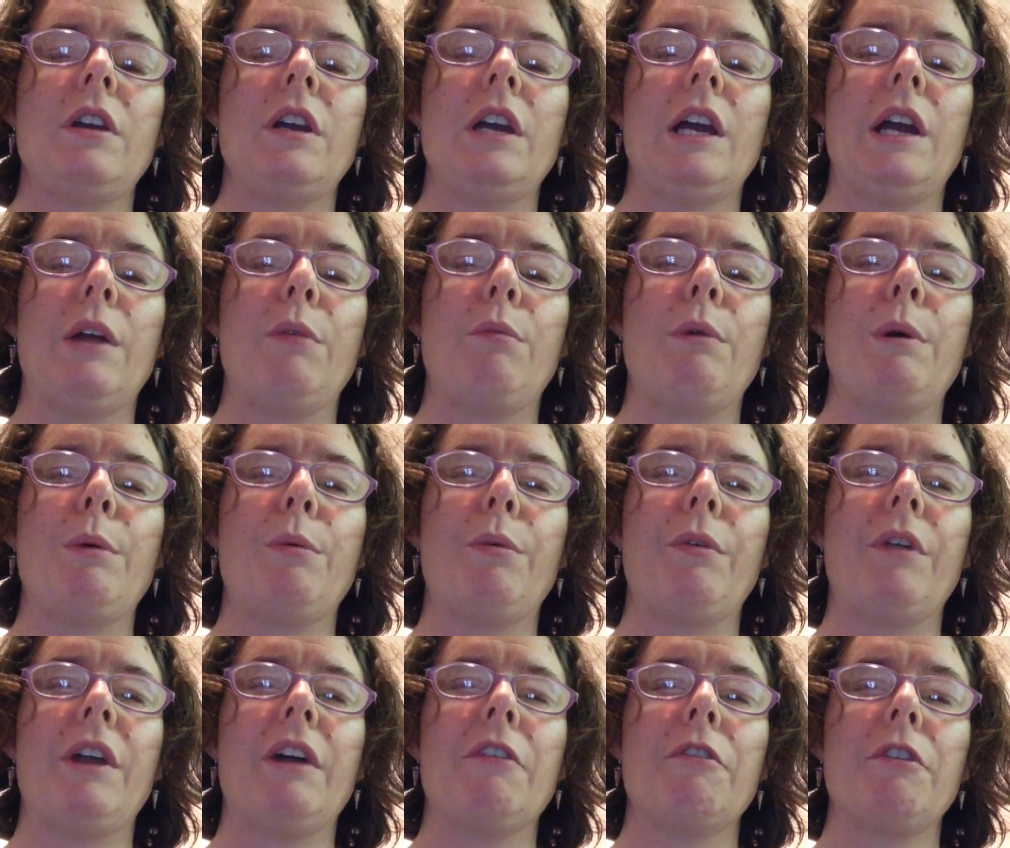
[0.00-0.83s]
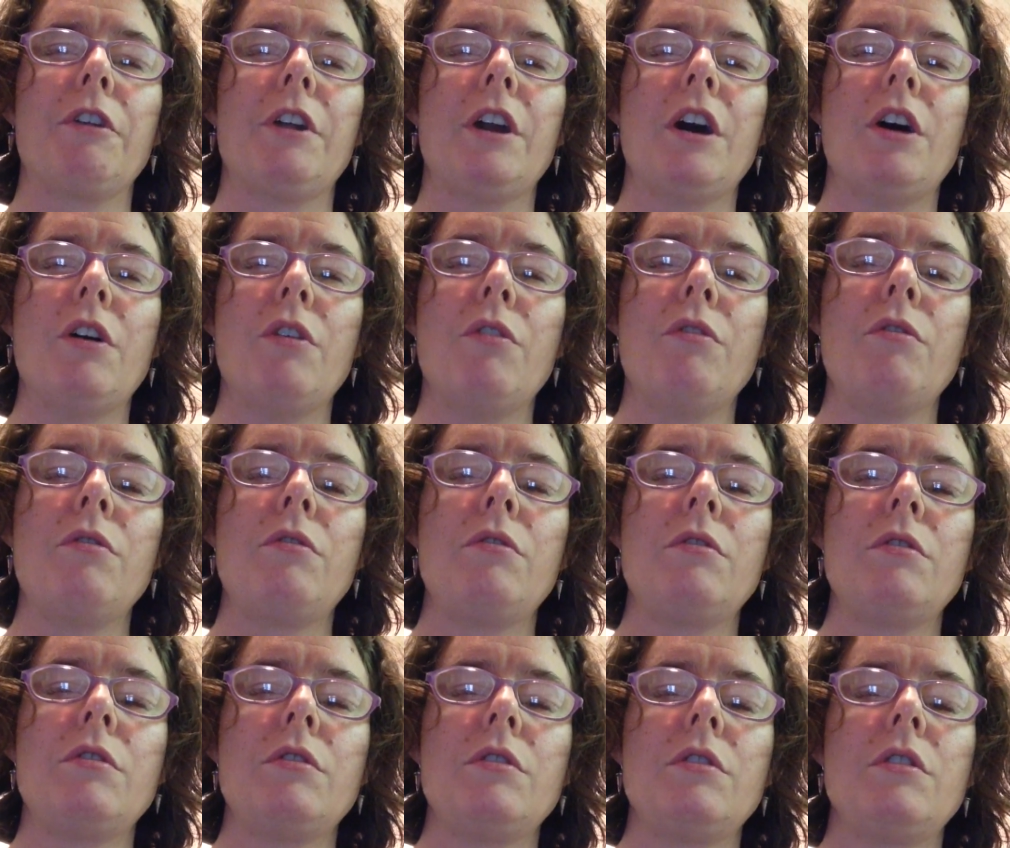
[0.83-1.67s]
and we will never know
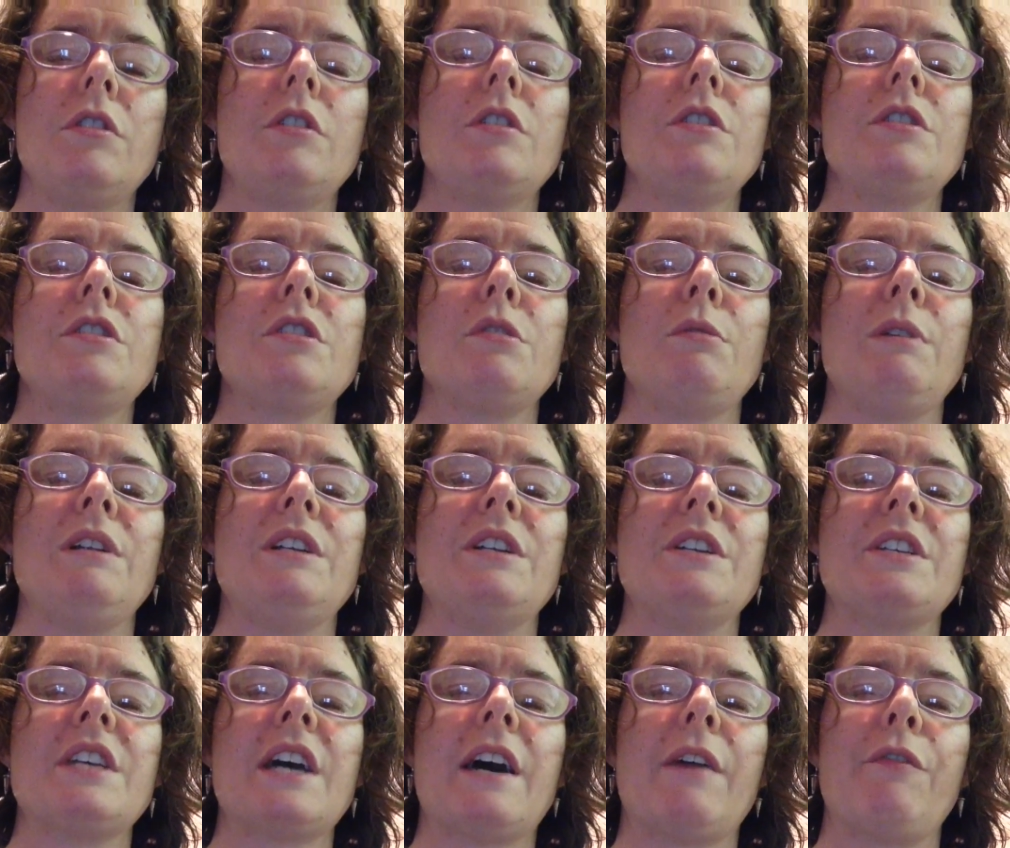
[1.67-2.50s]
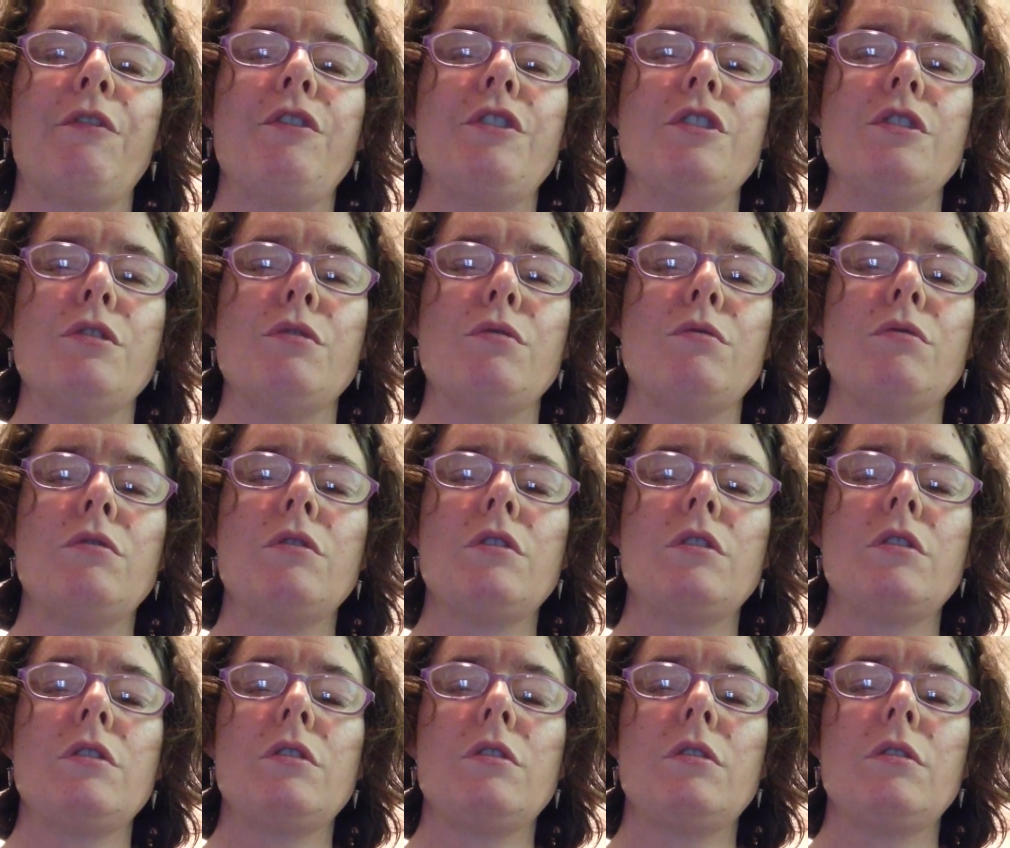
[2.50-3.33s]
so we just have to
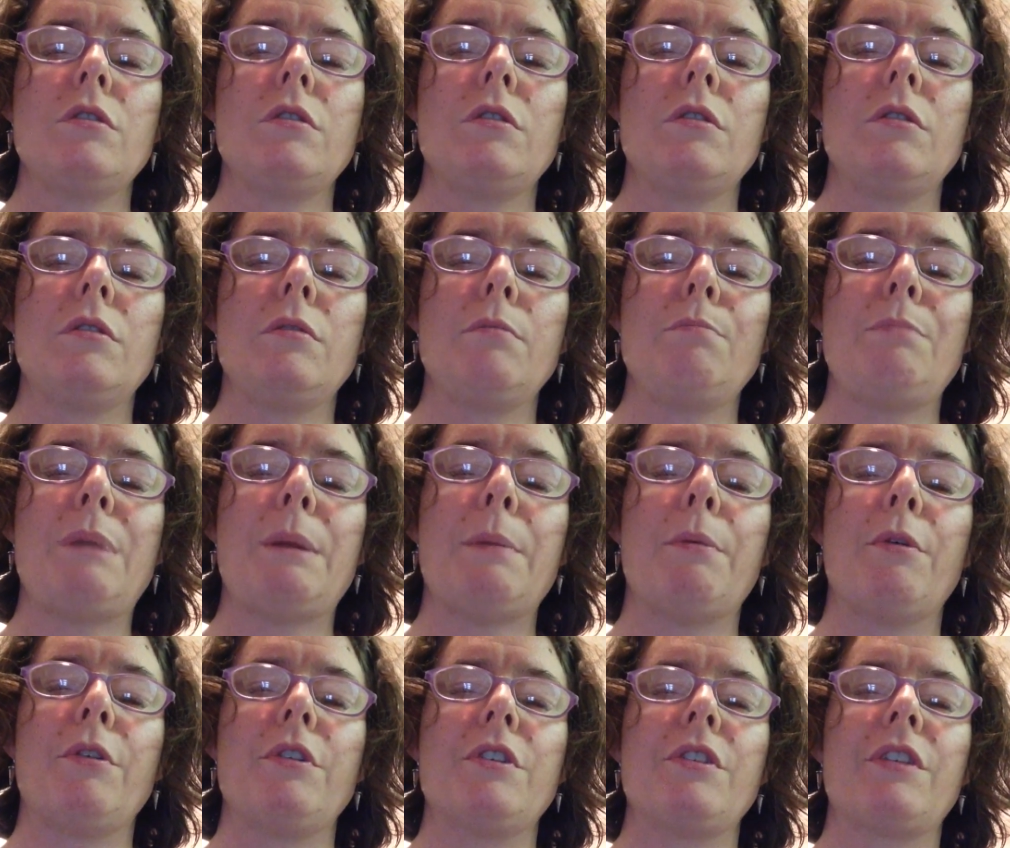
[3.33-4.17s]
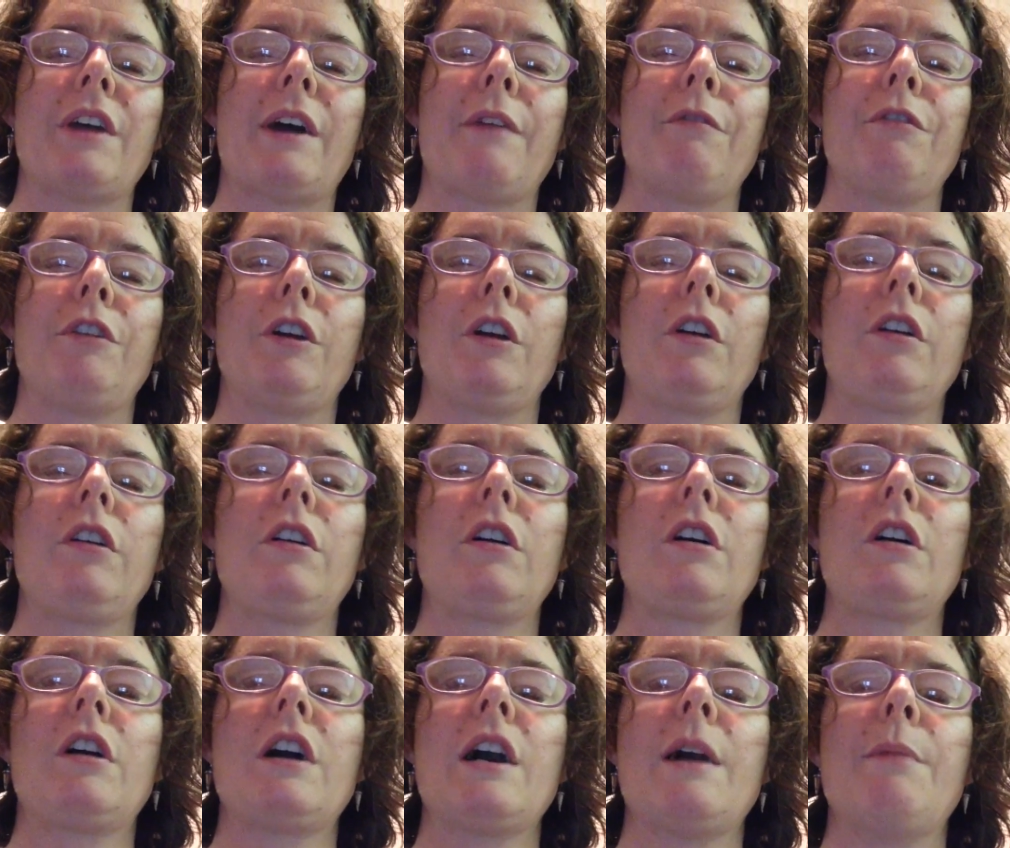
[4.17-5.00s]
people just have to
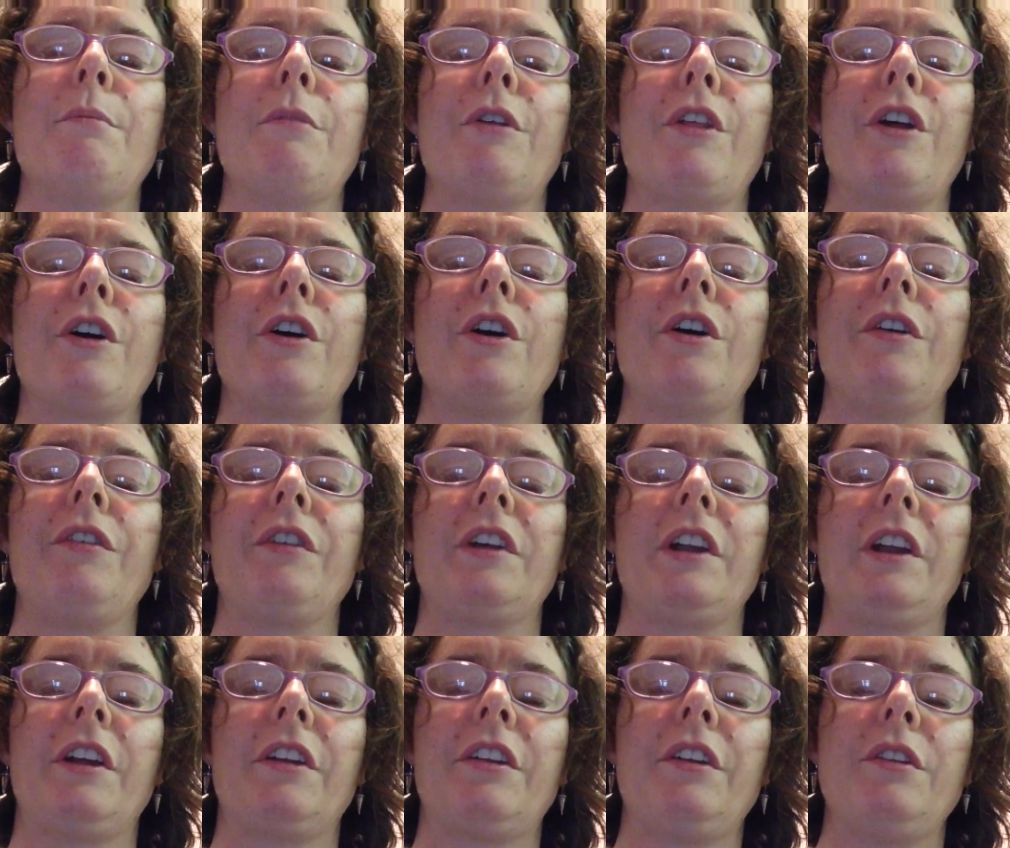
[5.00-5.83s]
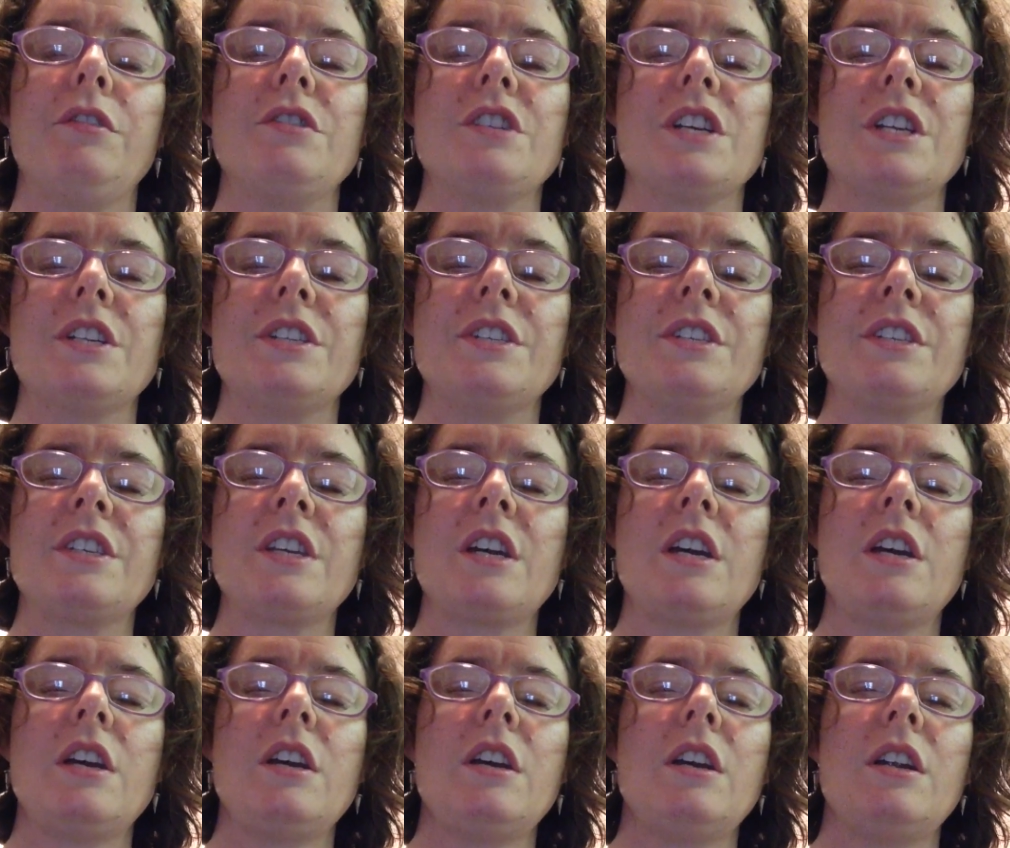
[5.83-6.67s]
come to their own conclusions
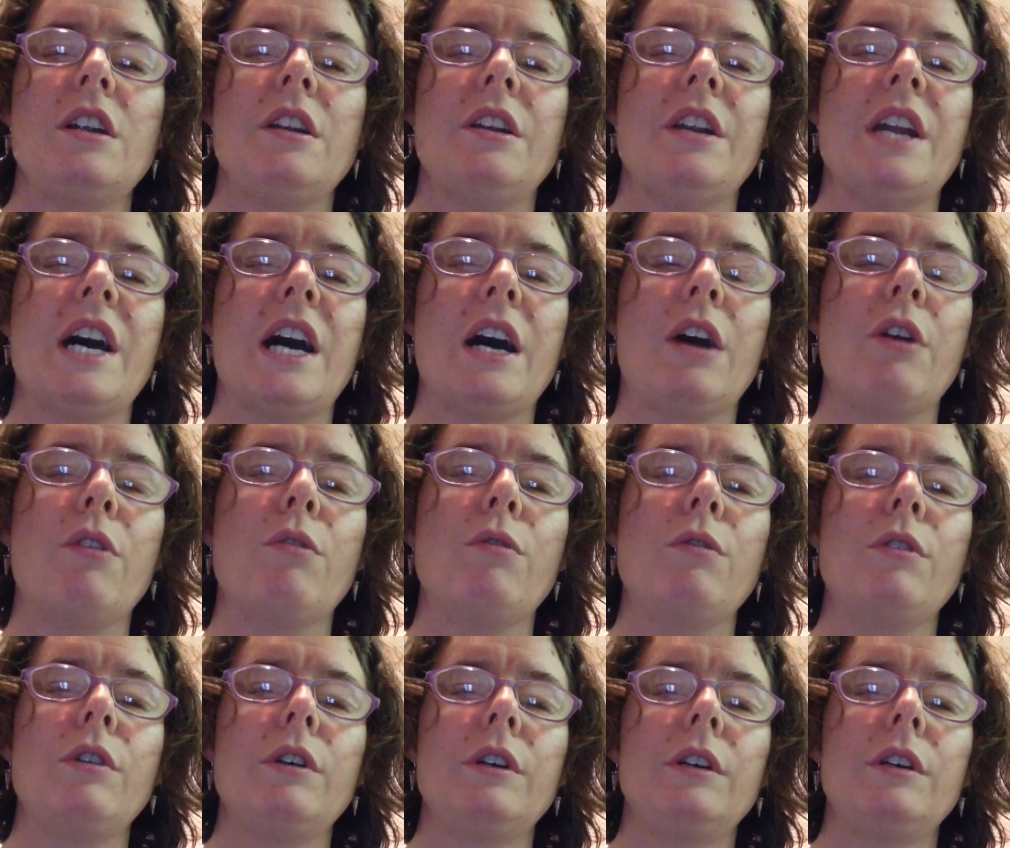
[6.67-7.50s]
now